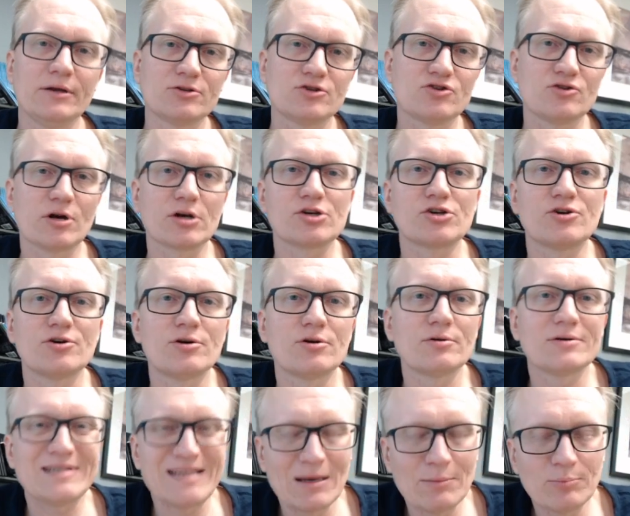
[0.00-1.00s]
structure
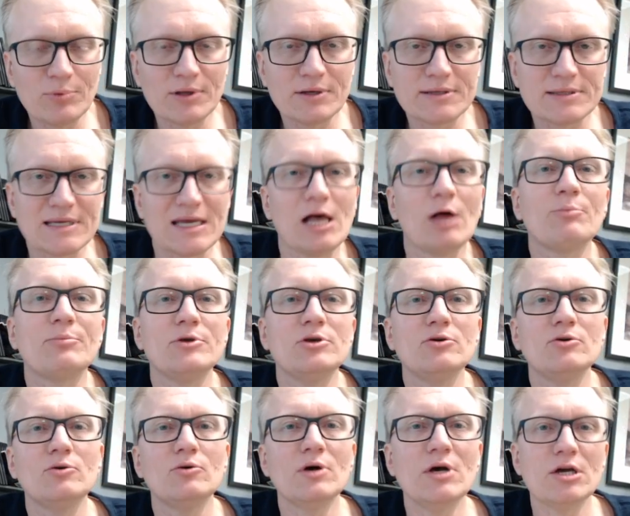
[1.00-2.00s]
template to help
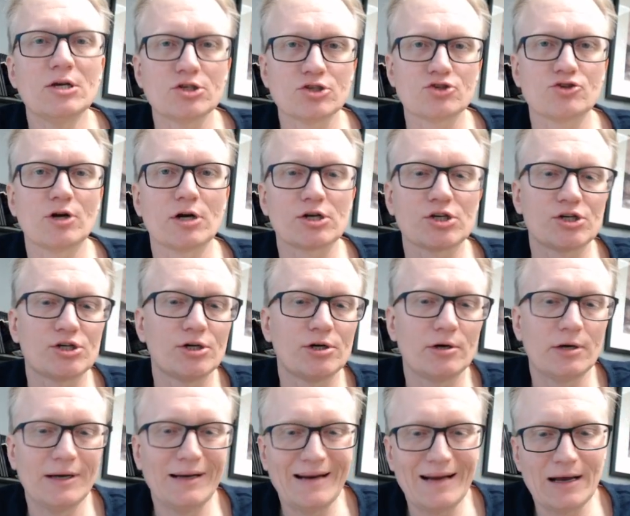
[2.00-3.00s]
you
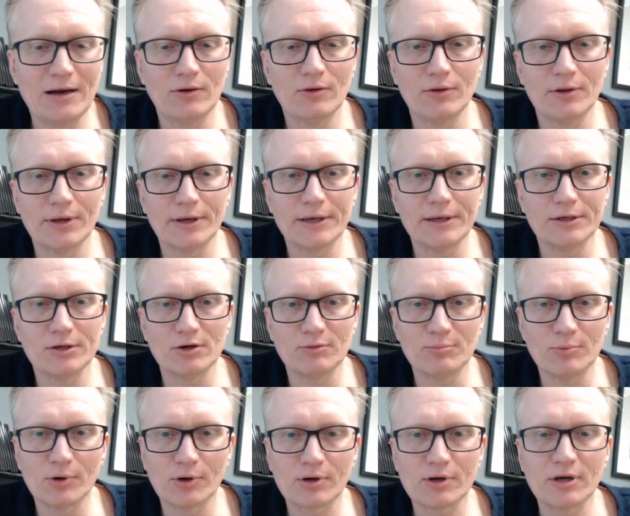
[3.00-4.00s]
structure and outline your
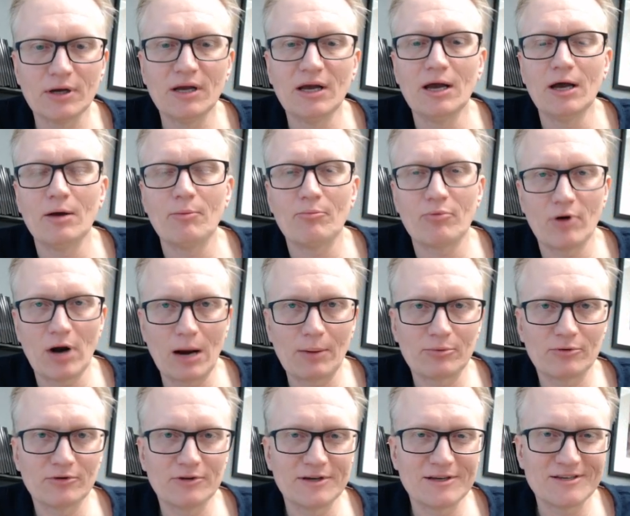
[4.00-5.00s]
book
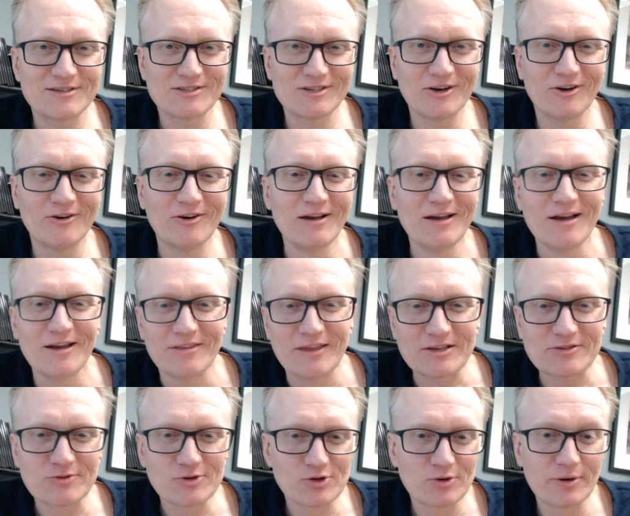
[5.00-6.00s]
properly. So
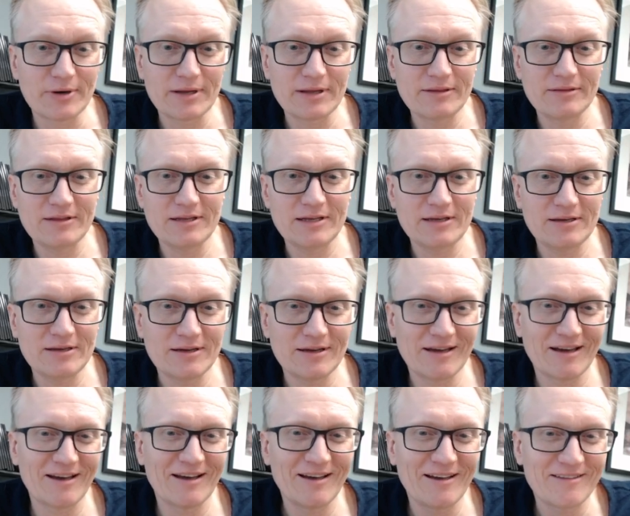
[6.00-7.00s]
thanks for joining the
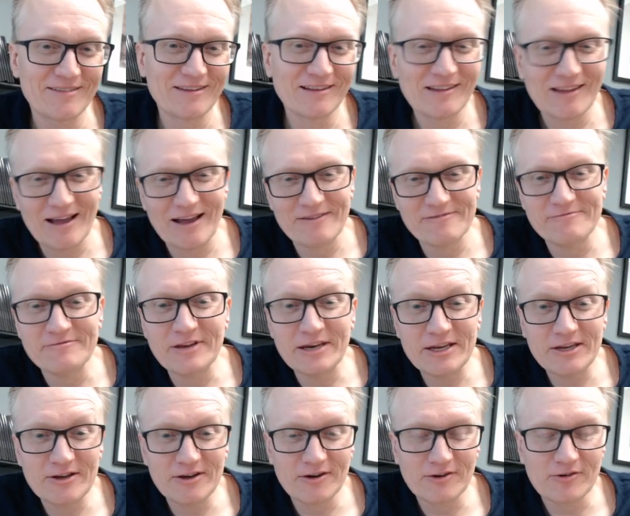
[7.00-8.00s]
live
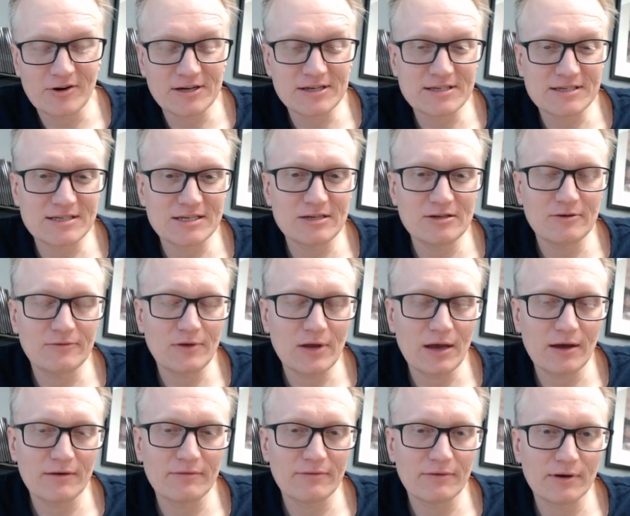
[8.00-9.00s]
video. Great to see you.
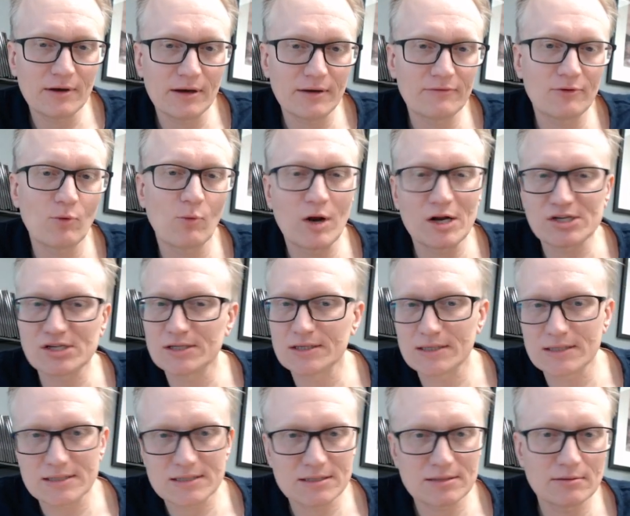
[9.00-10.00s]
If you're watching
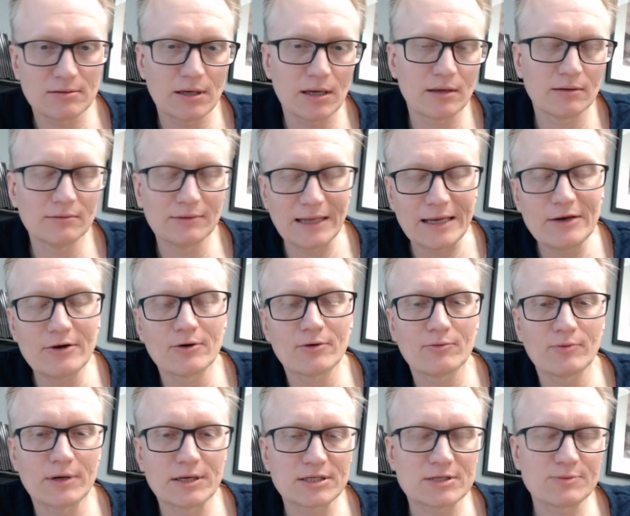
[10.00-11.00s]
this later
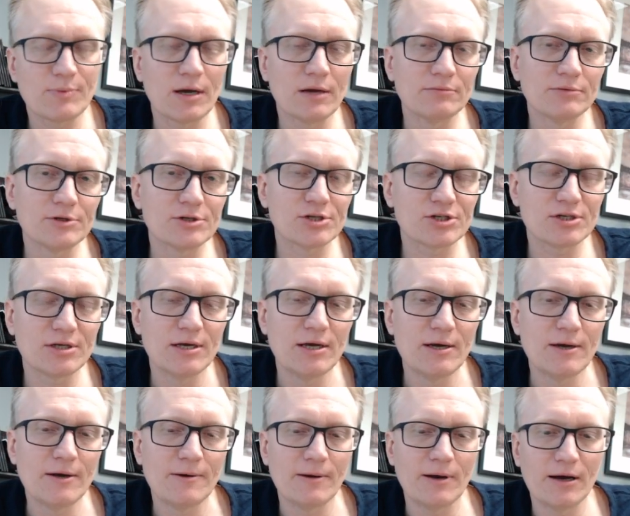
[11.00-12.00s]
when it's published,
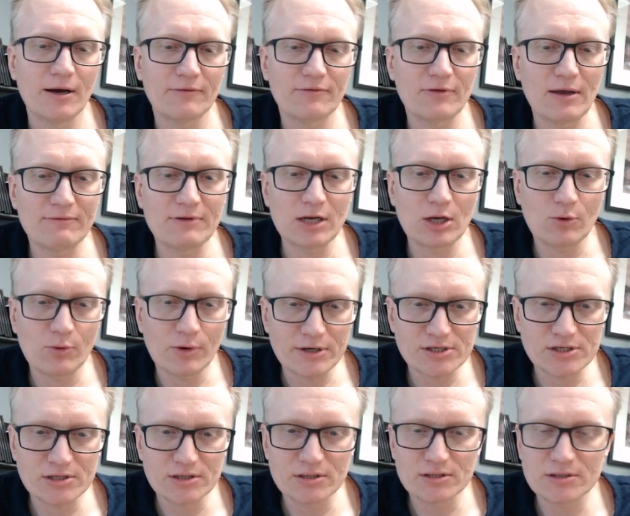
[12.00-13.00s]
if you have any
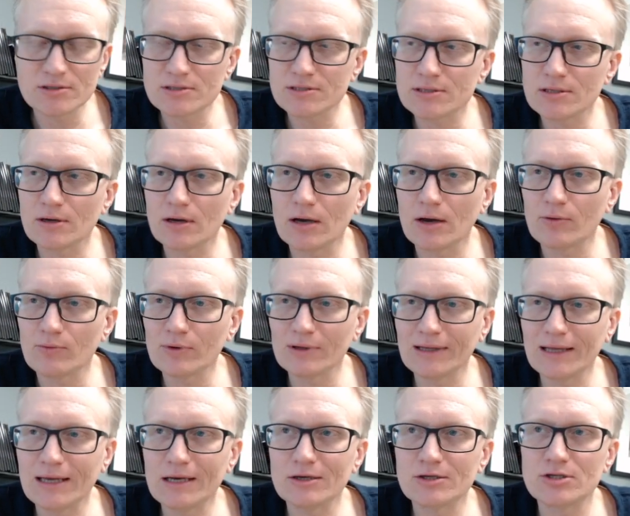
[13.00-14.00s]
questions
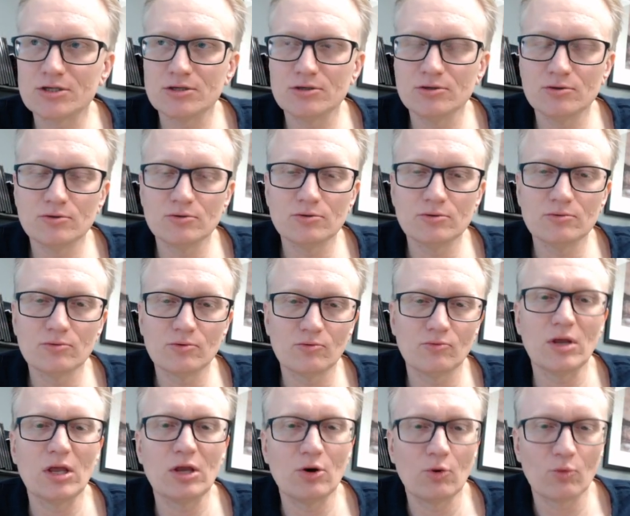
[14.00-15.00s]
related to
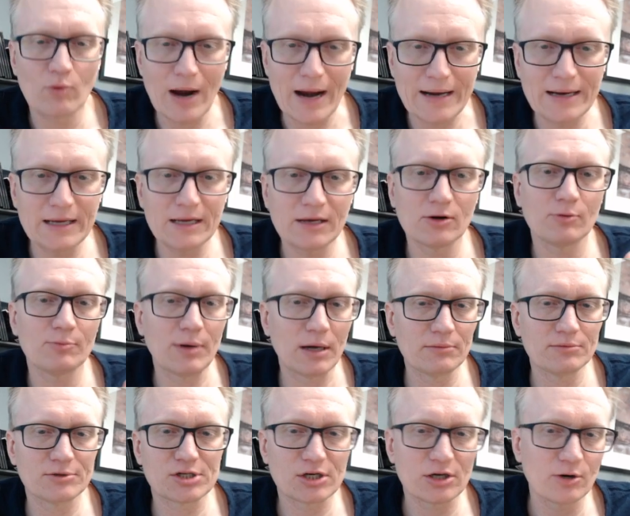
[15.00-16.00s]
writing or
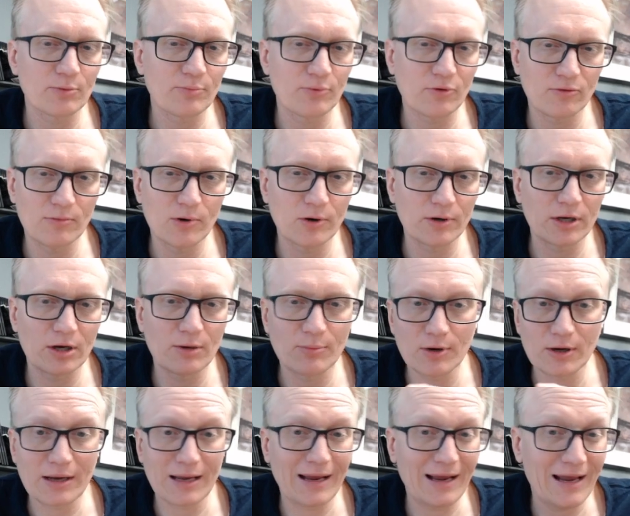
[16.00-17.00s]
publishing or promoting your
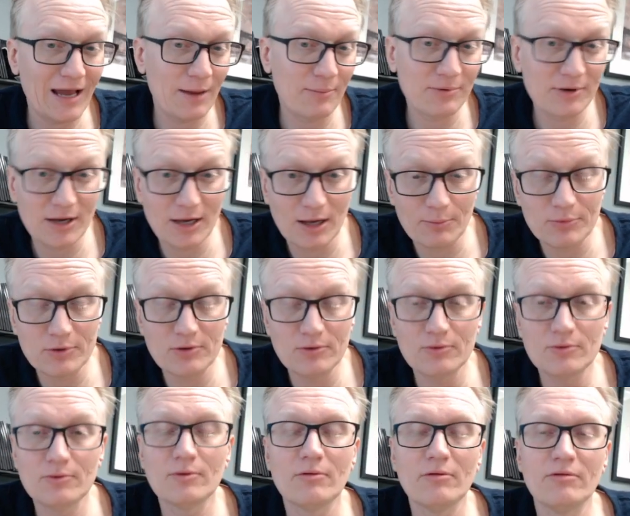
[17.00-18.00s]
book, happy to help
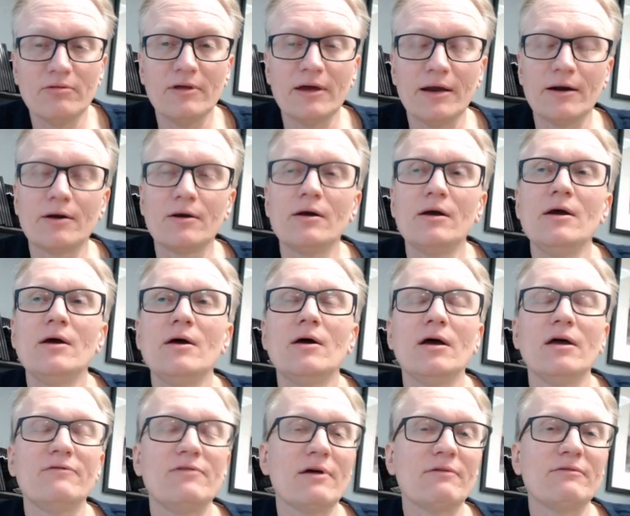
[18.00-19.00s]
you there.
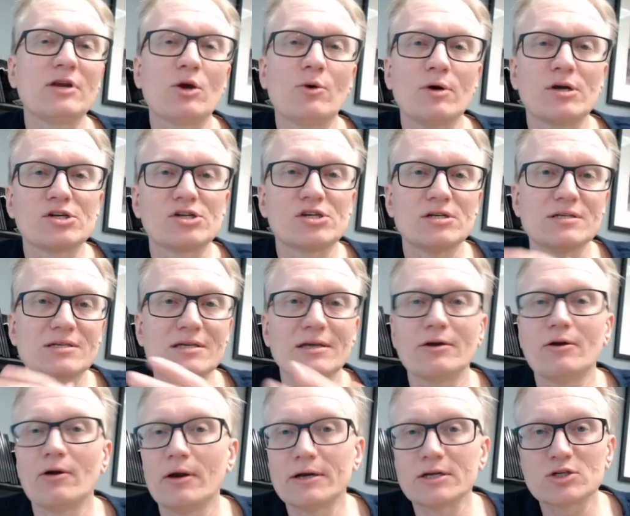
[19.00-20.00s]
If you have any questions
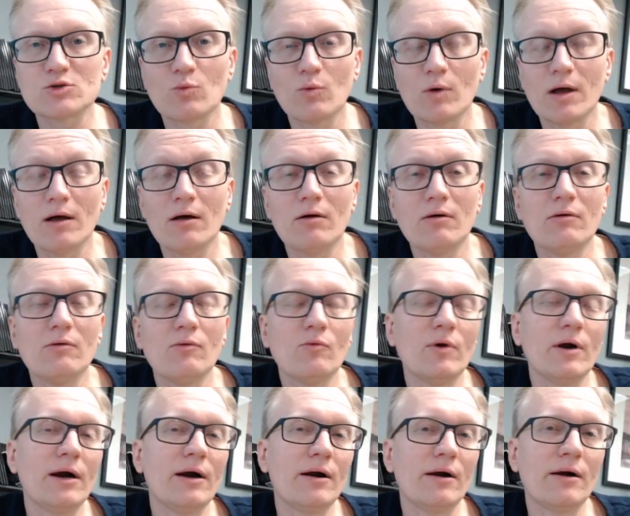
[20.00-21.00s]
later on as well,
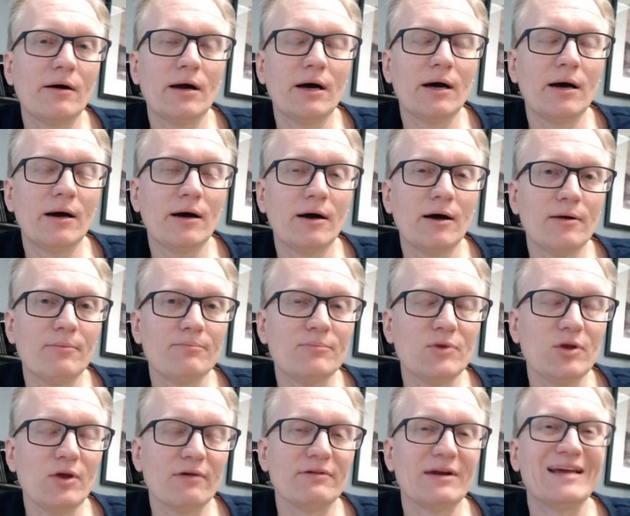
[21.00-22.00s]
where
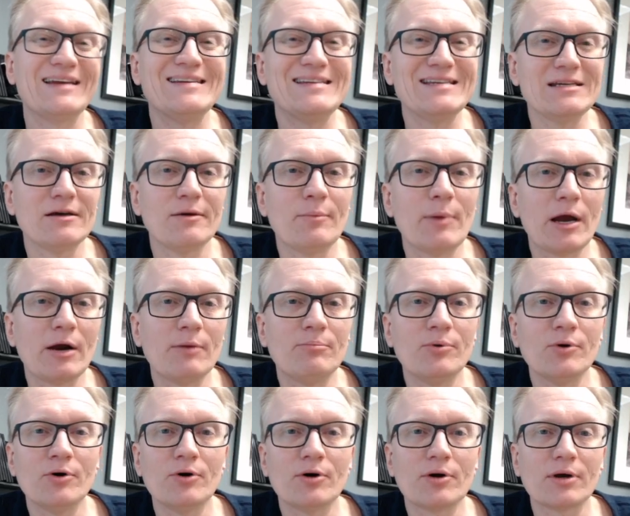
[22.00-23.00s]
you have an idea about a
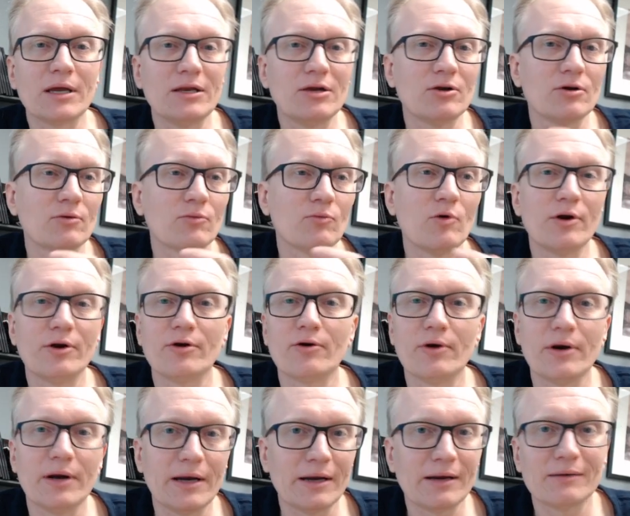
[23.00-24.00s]
book and you're
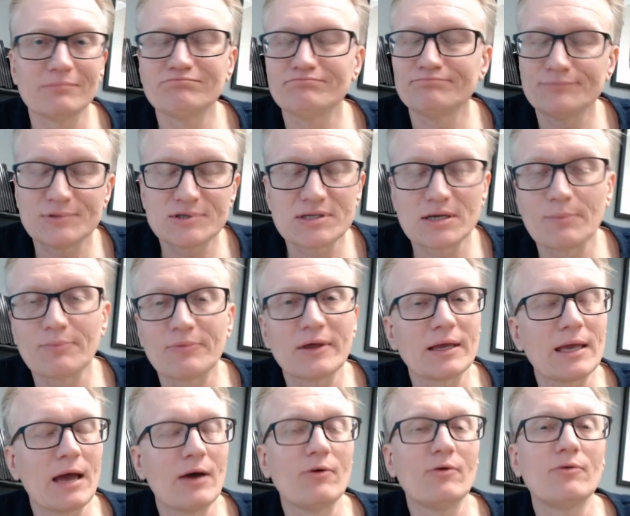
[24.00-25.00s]
wondering something,
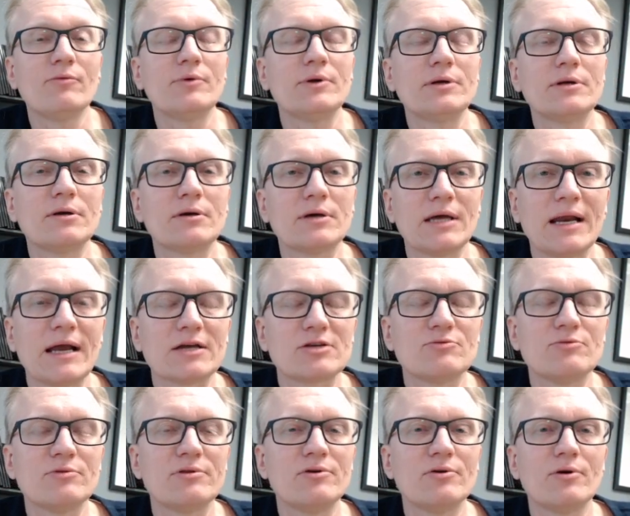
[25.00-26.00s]
how it would connect
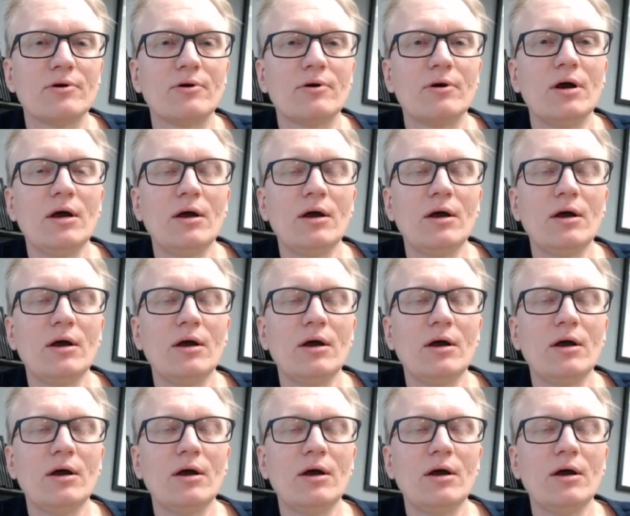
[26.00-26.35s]
with your